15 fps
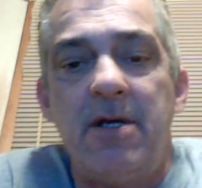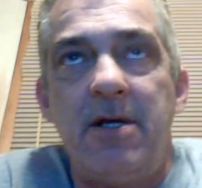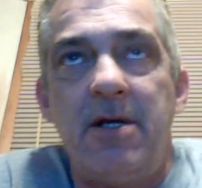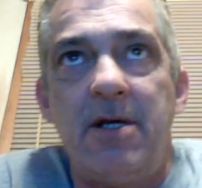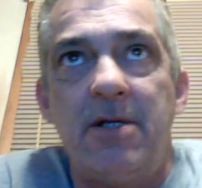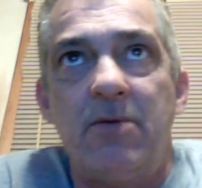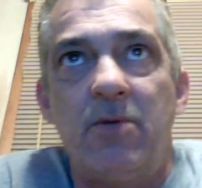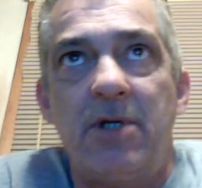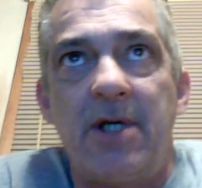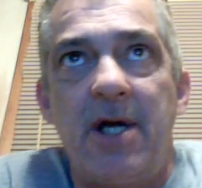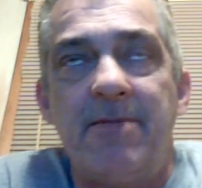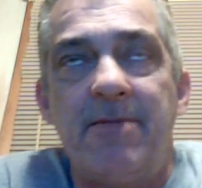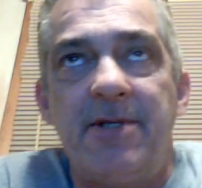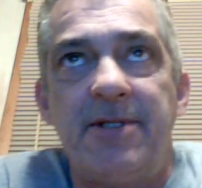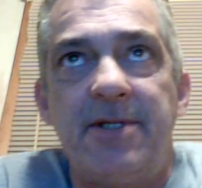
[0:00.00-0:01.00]
and what
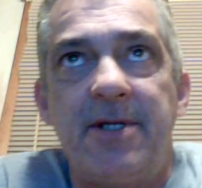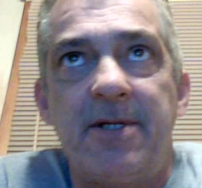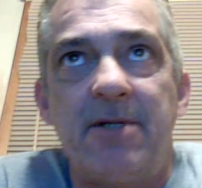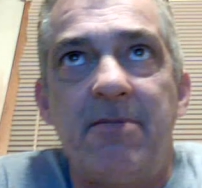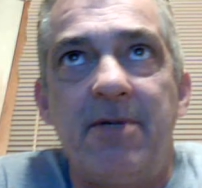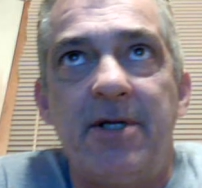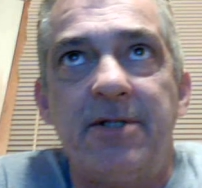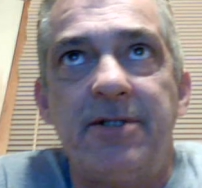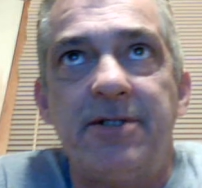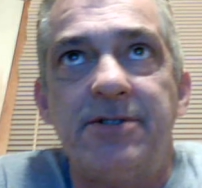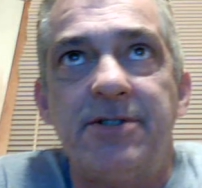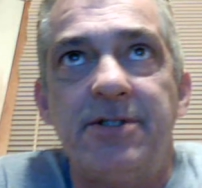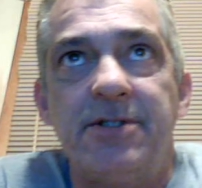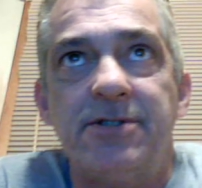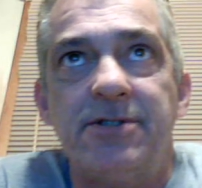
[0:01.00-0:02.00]
got me thinking about this
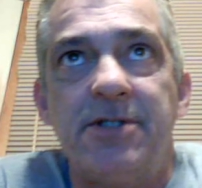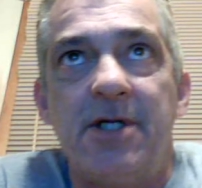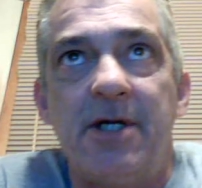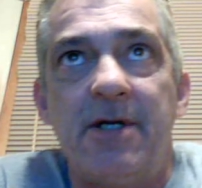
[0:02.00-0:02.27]
is